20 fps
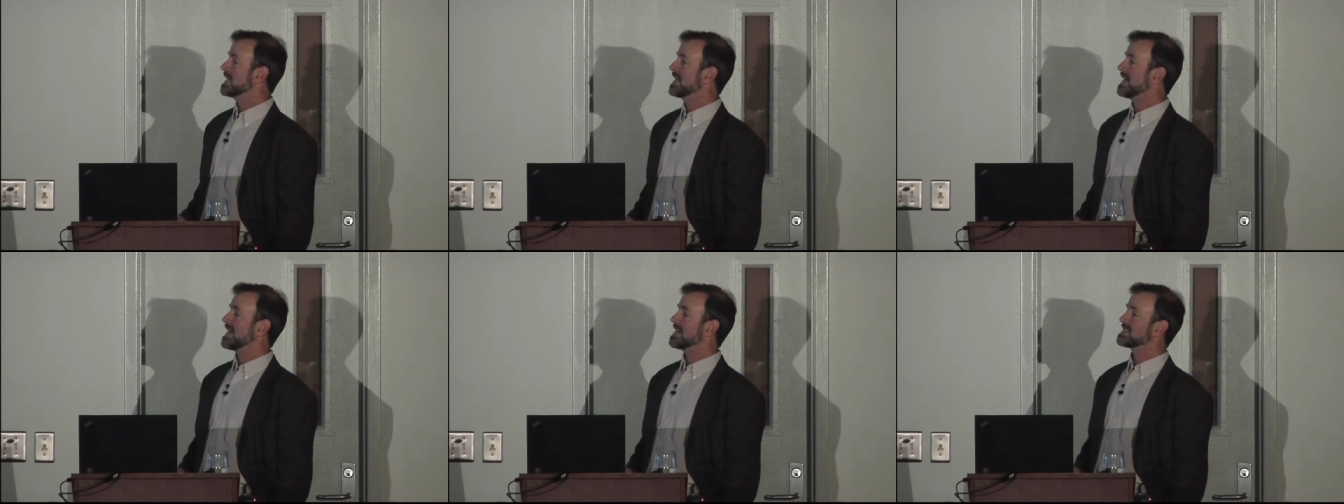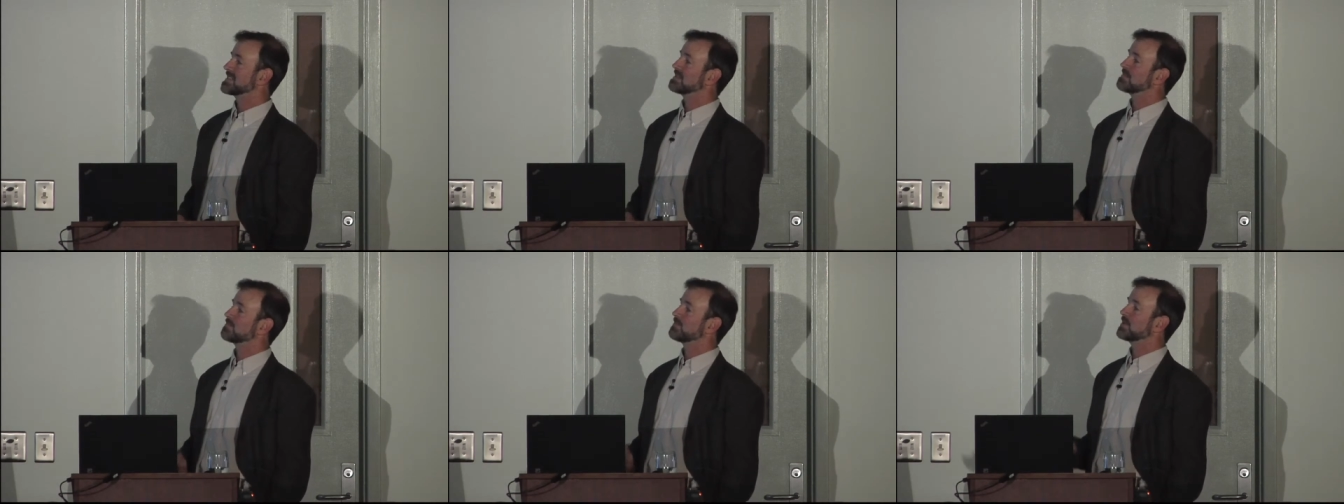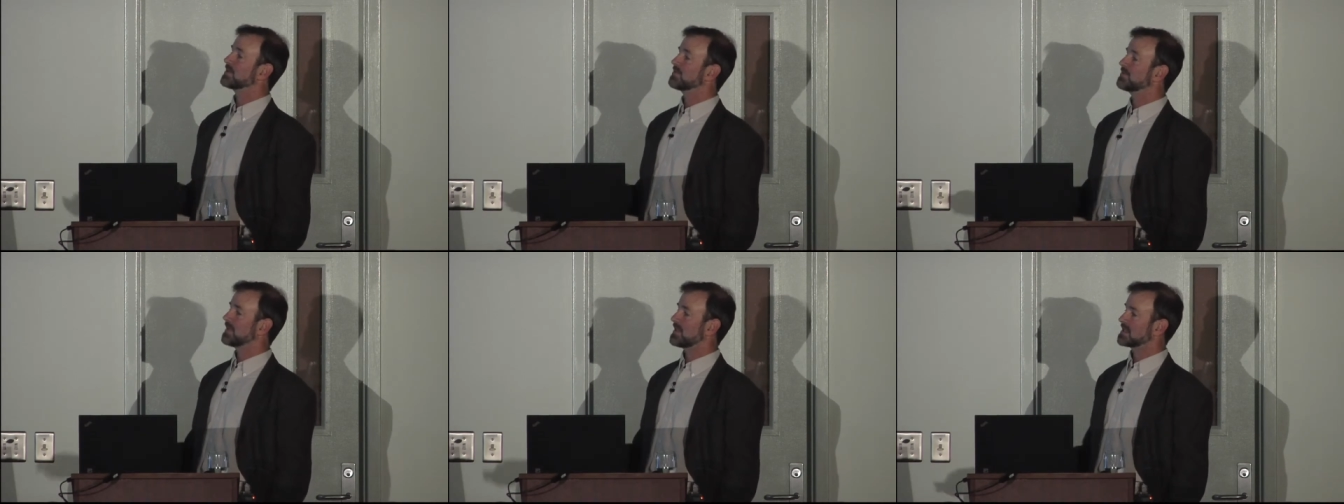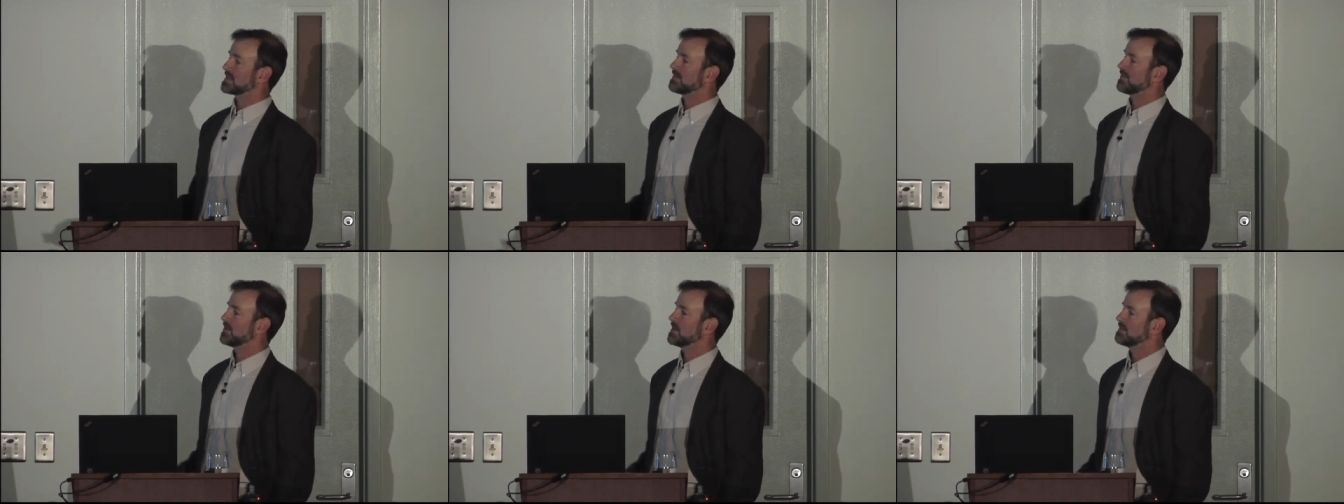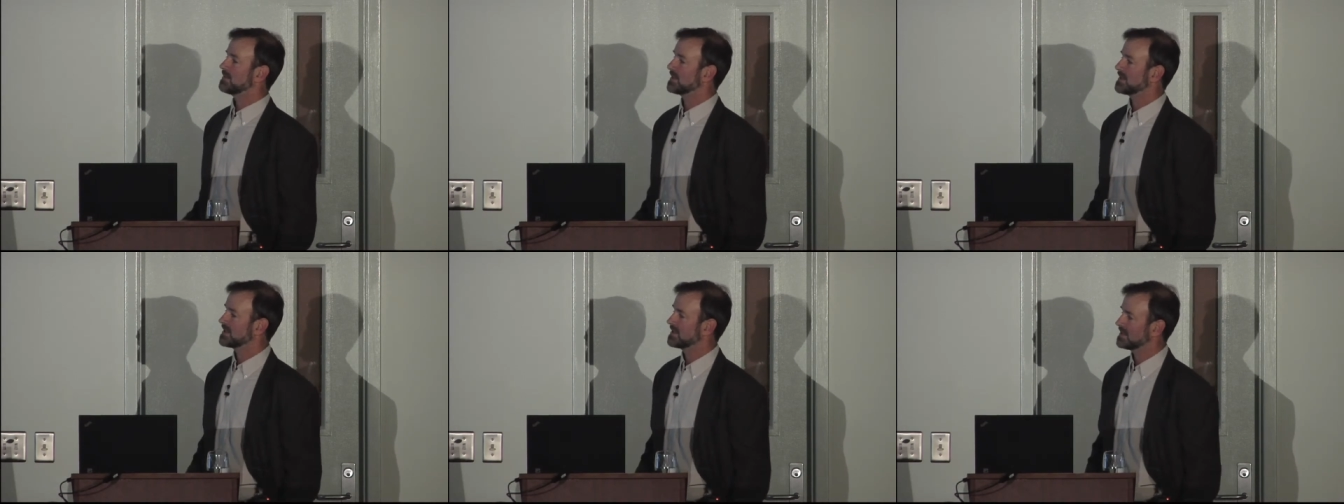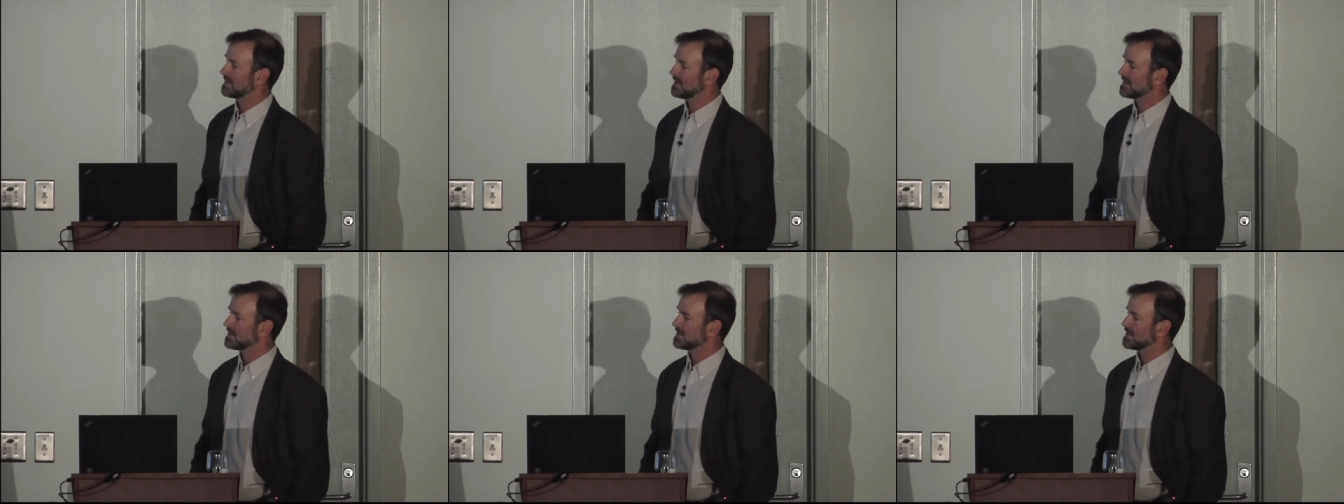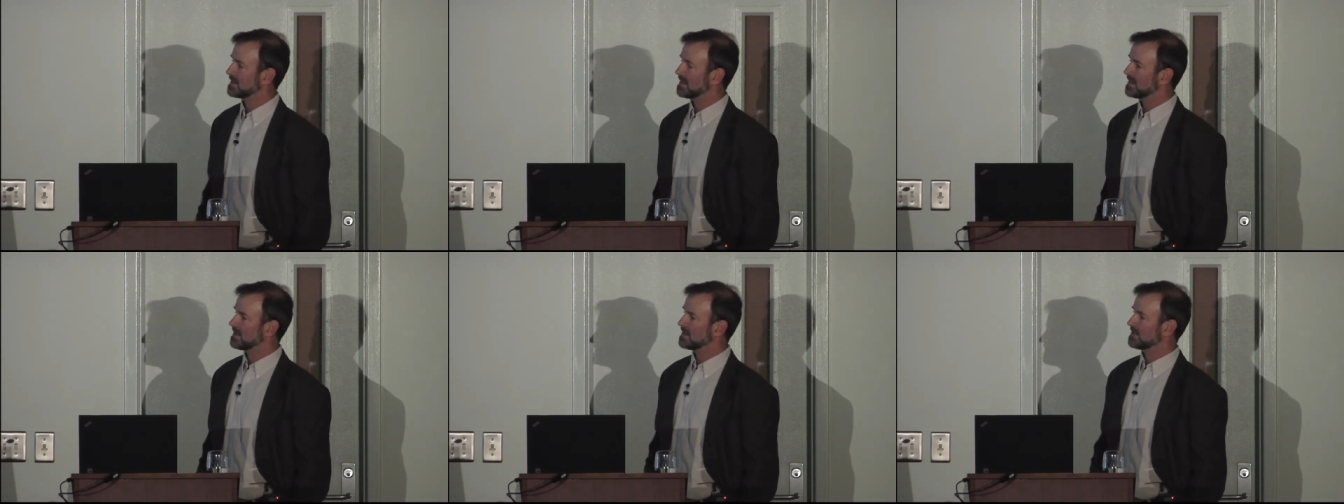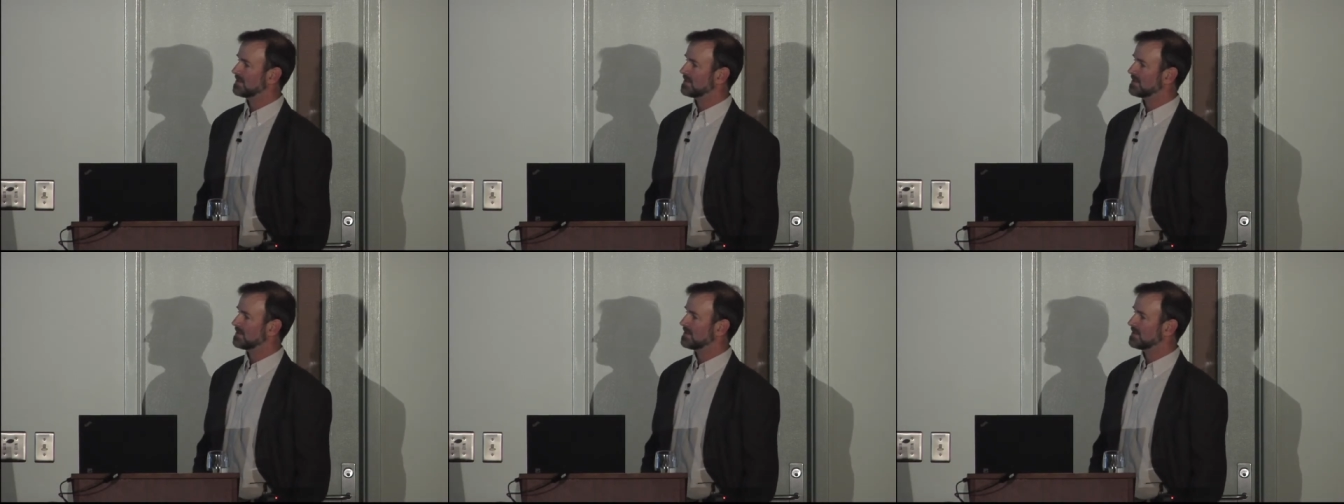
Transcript: it hasn't progressed very much since then